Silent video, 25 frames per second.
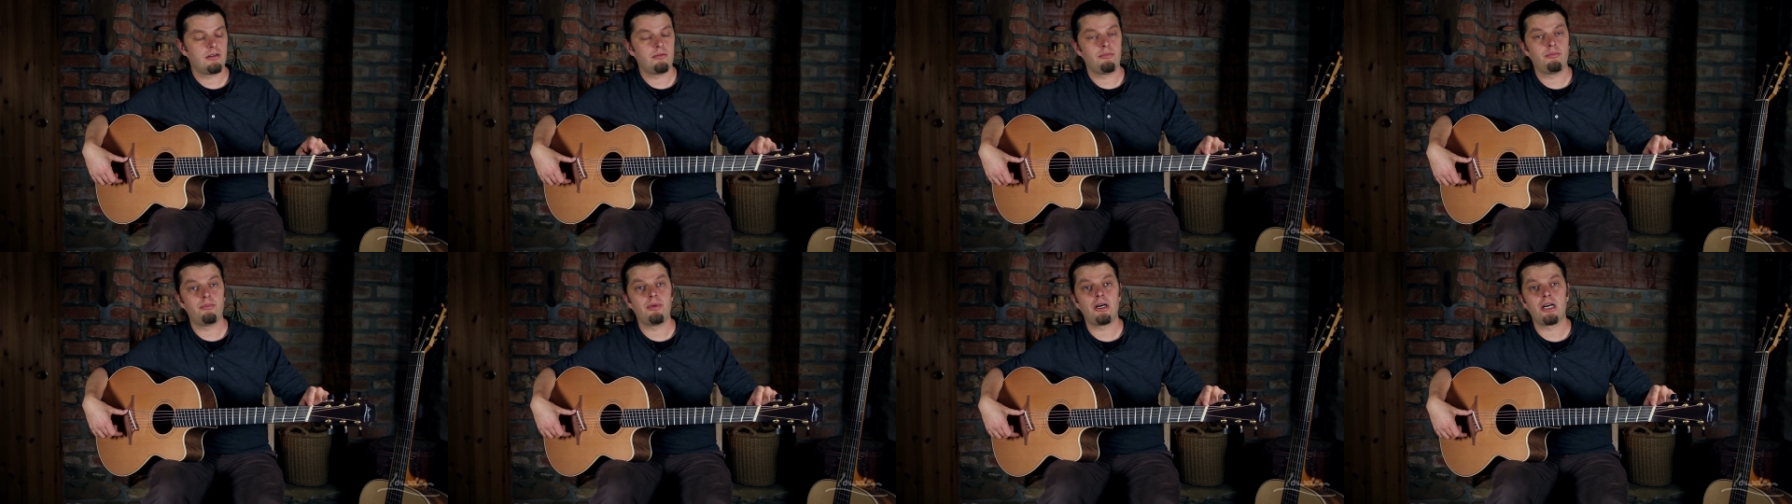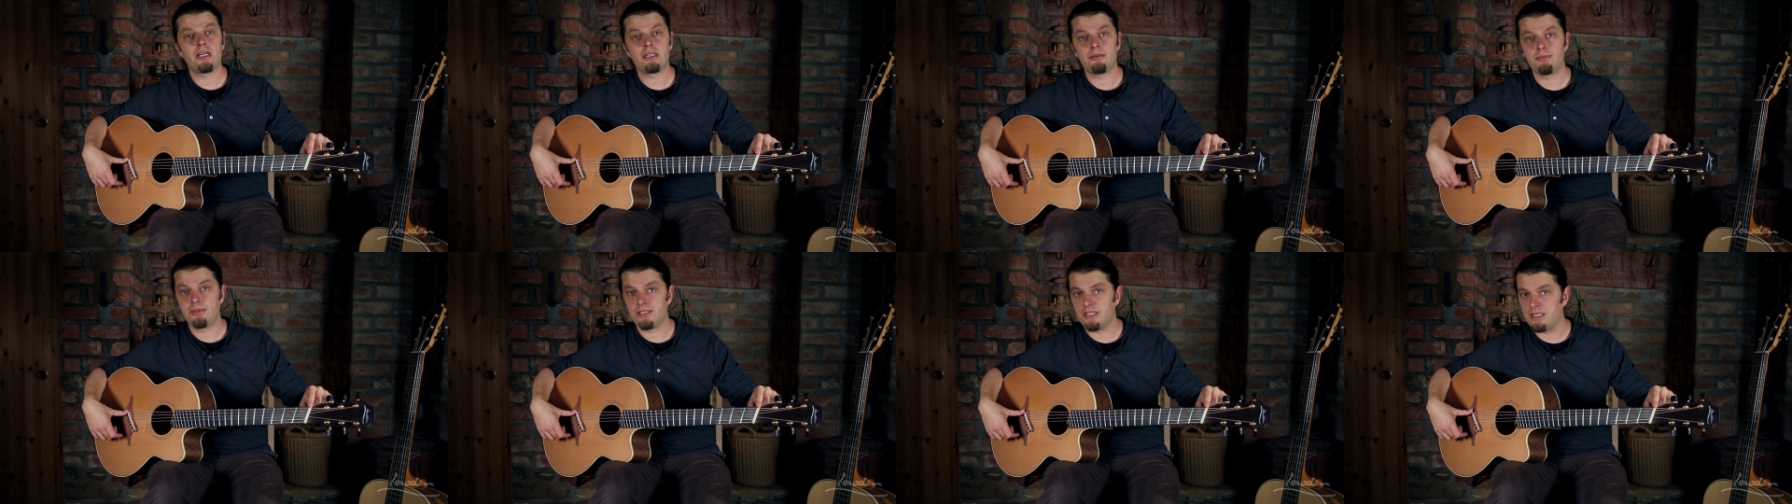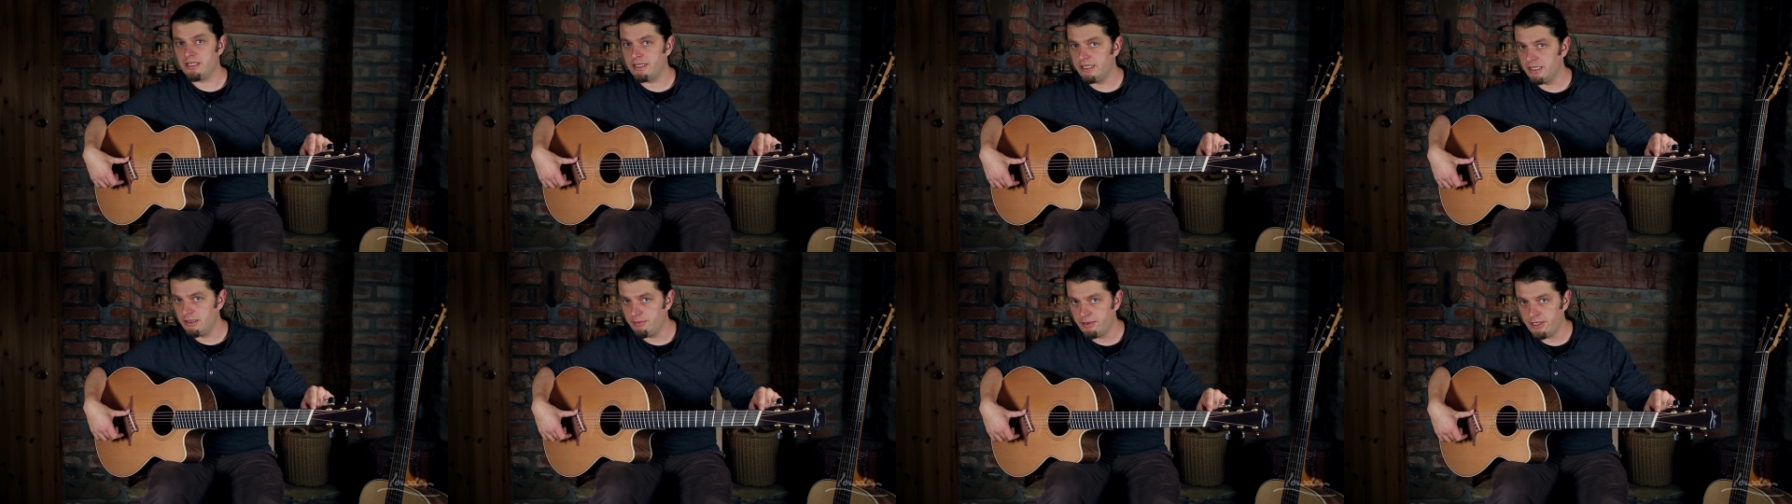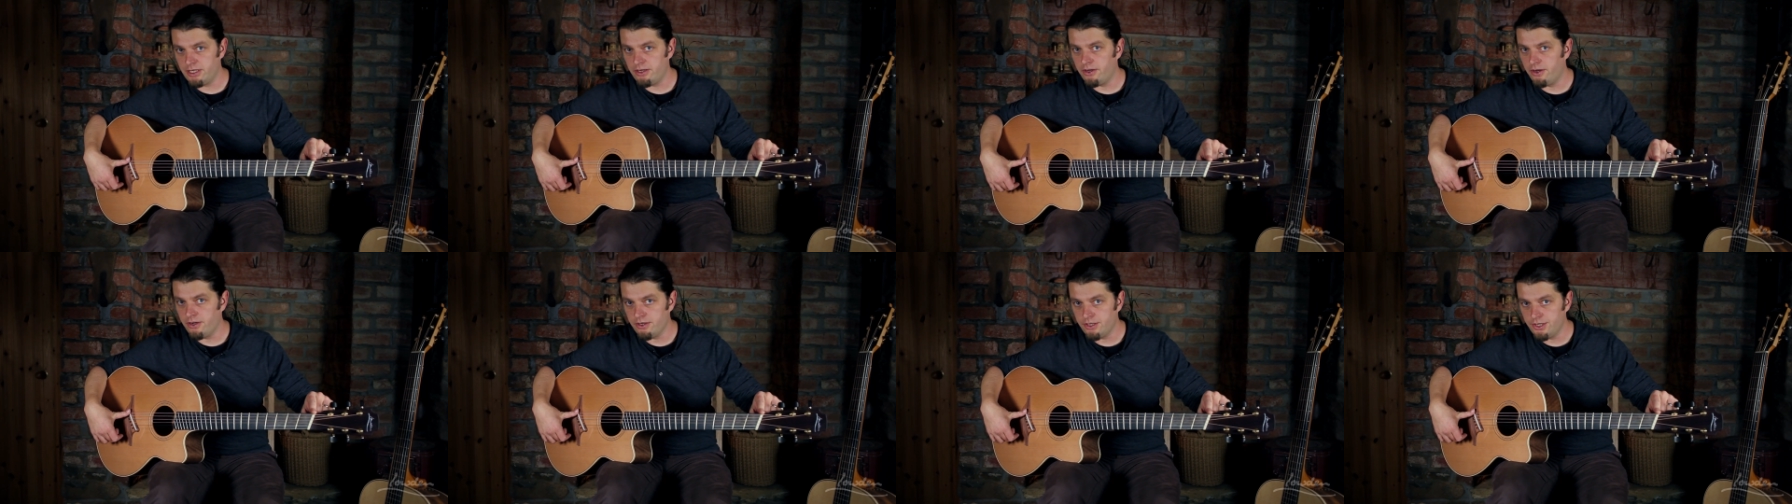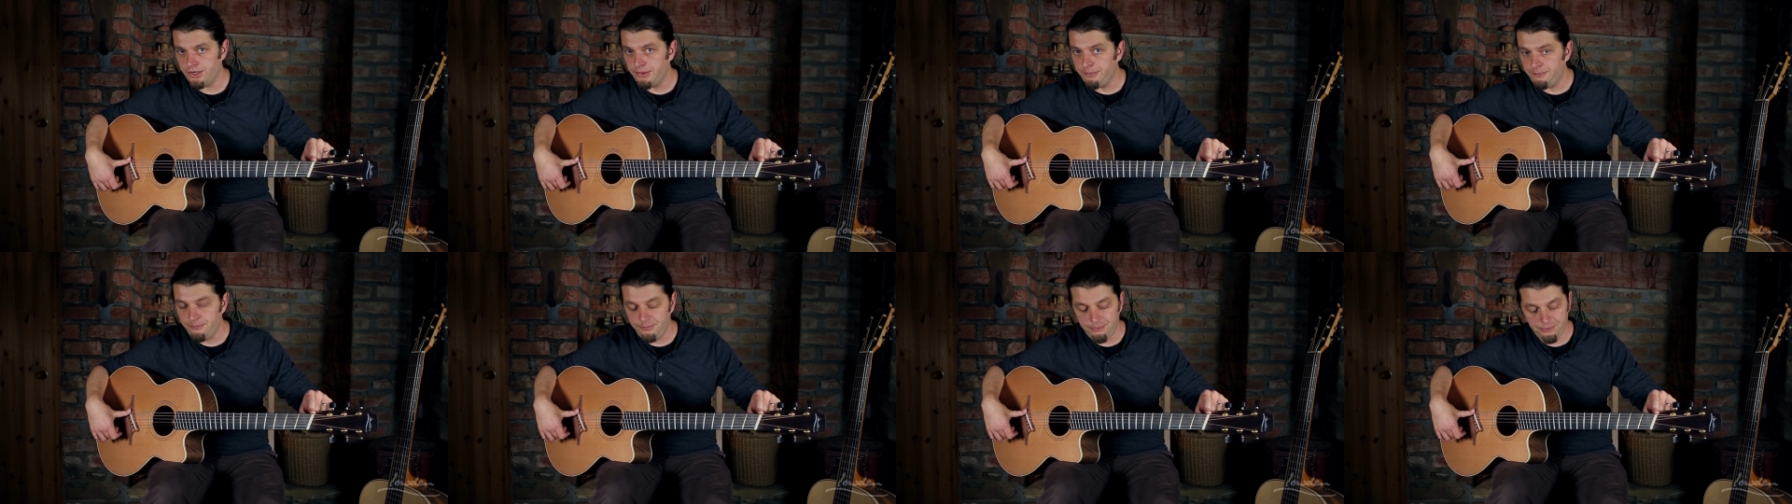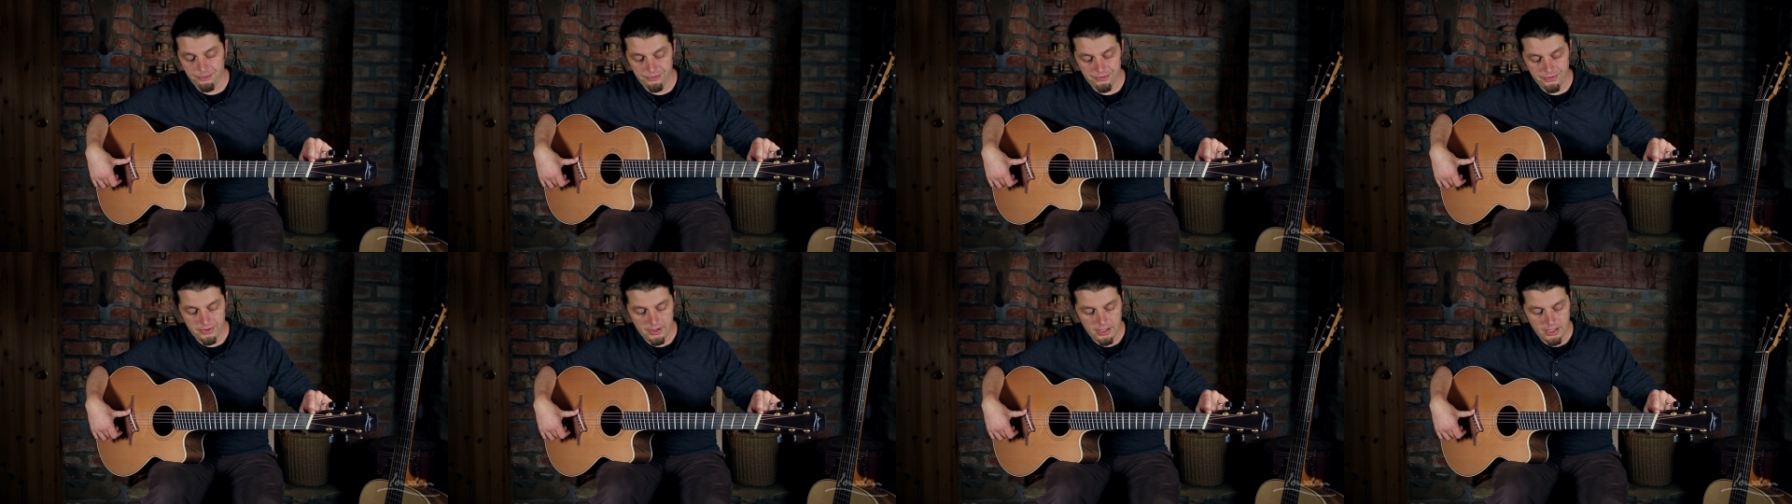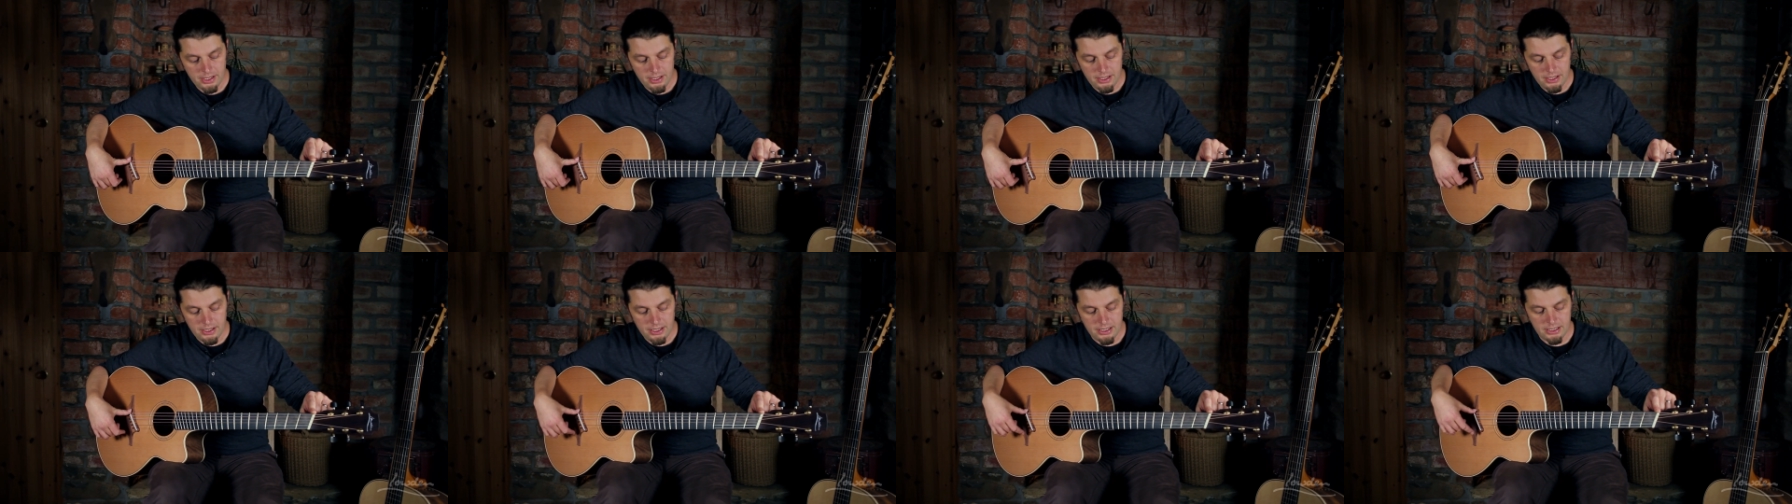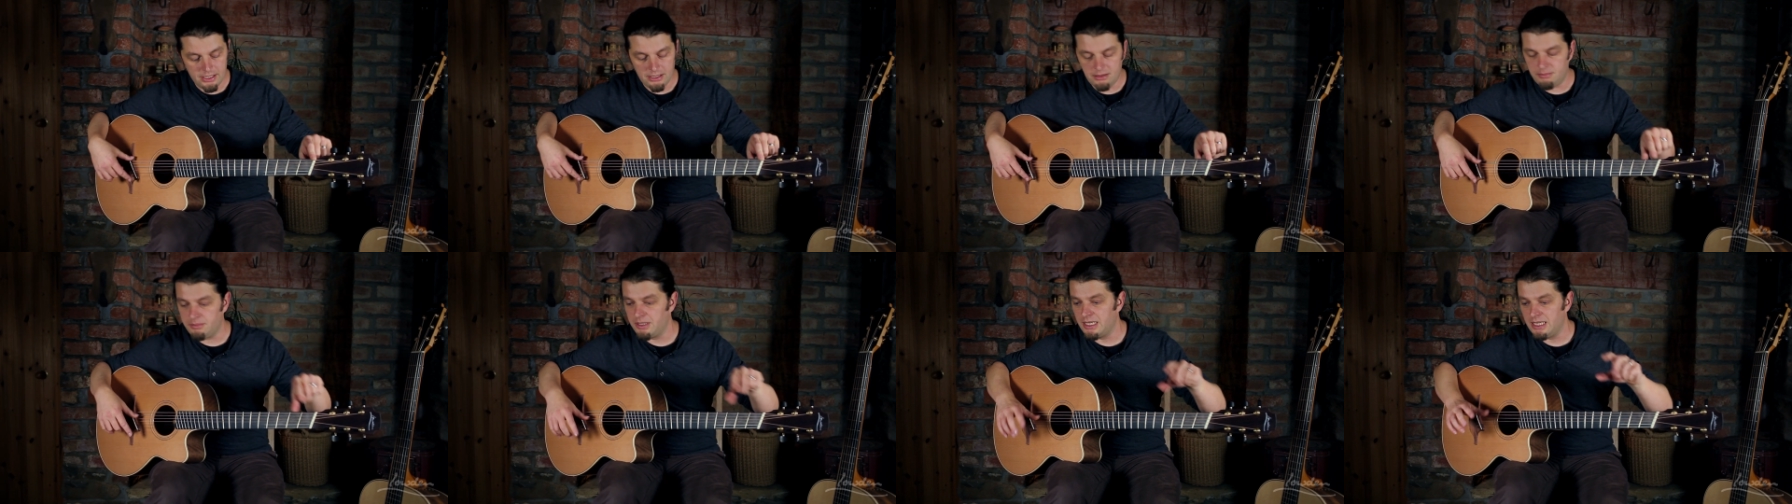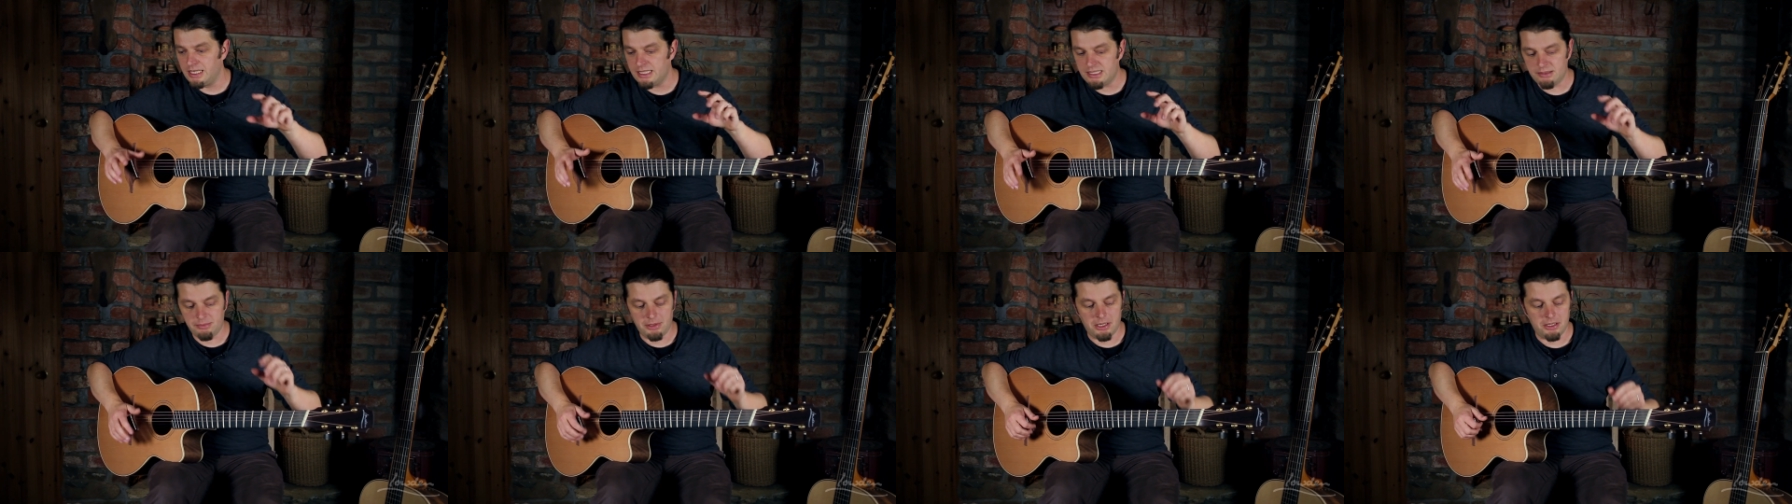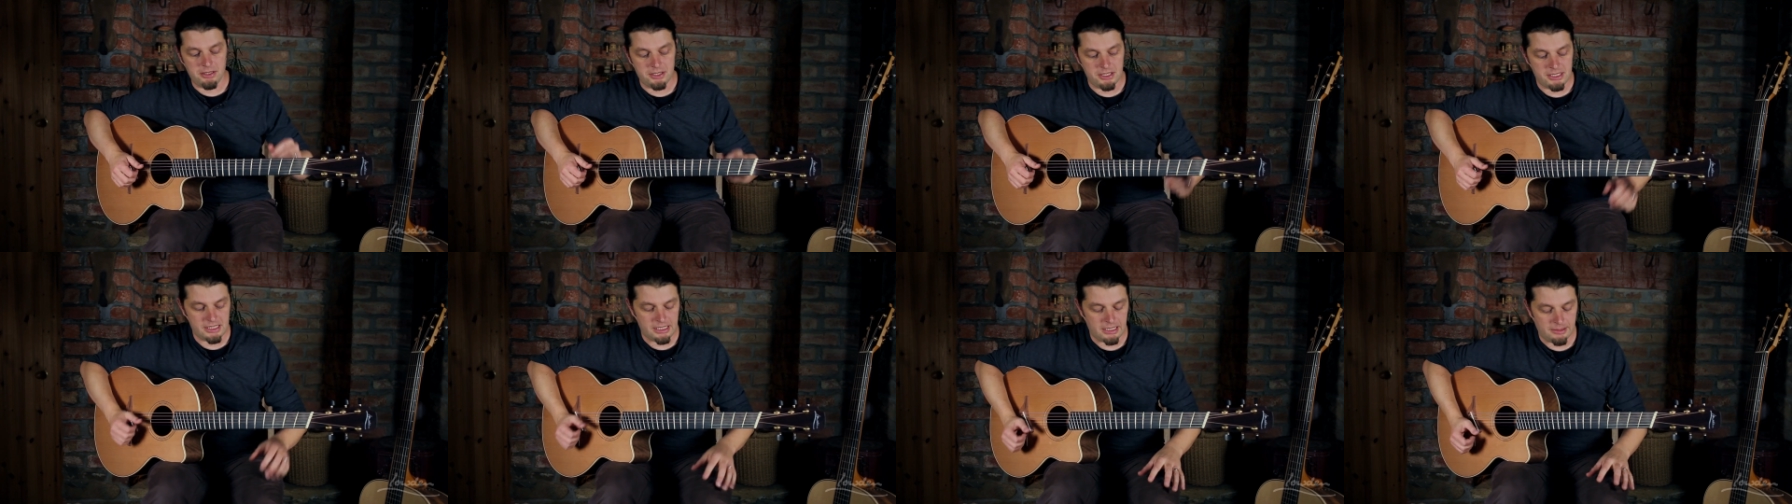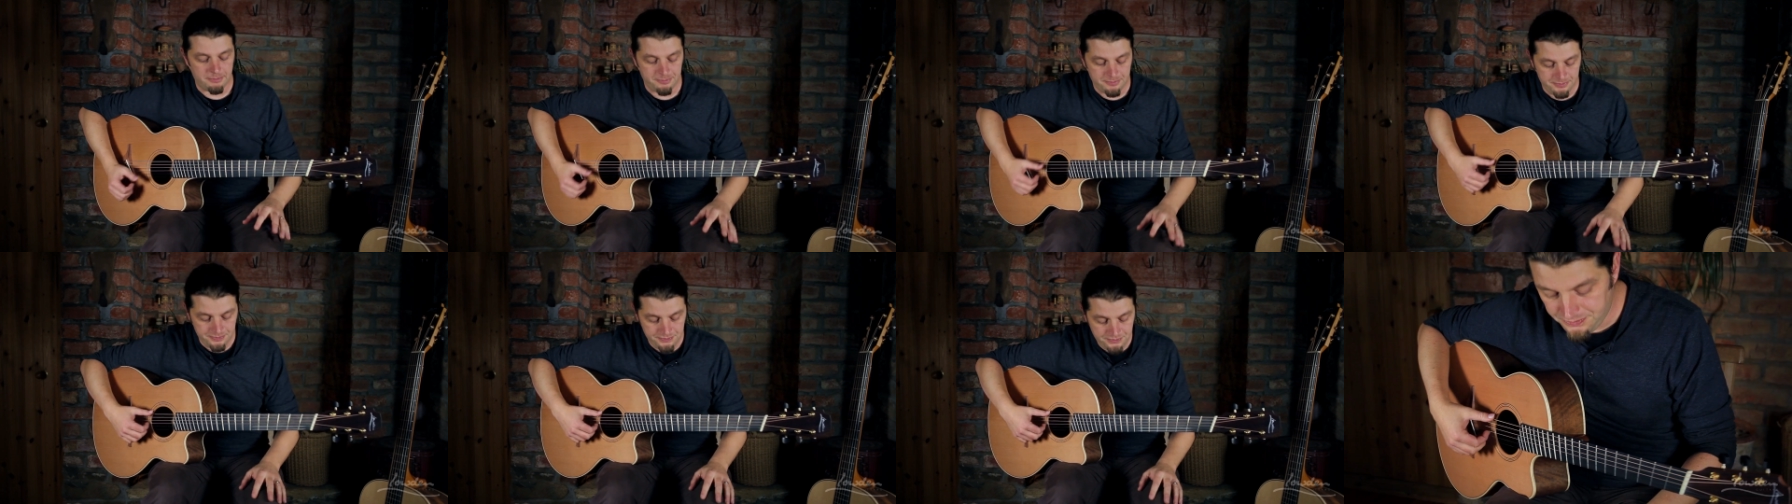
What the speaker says: bottom is a little bit longer, and in the middle is about the same.